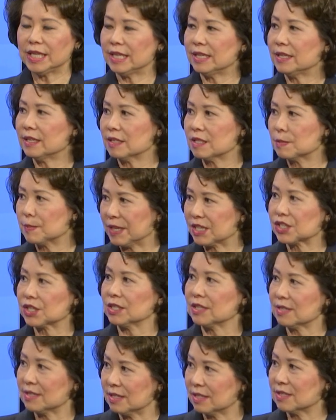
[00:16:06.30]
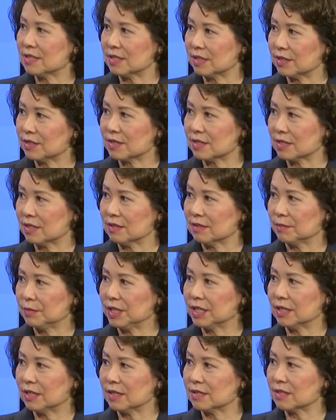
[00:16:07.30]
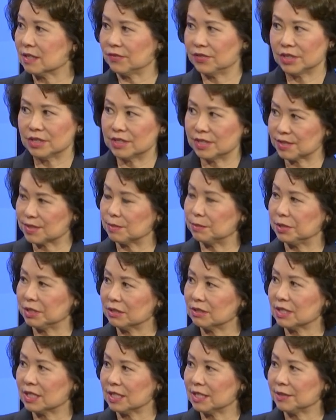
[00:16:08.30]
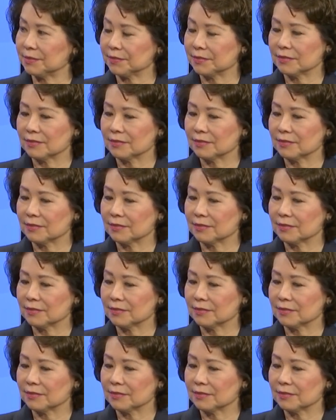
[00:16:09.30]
need special assistance because of their disability.